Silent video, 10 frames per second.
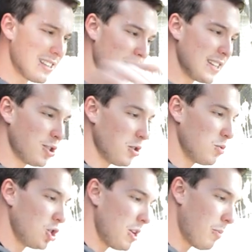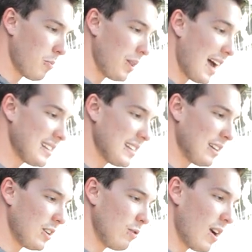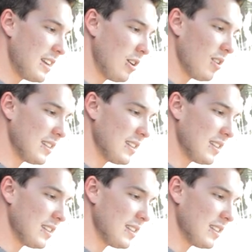There is some cheaper plastic right here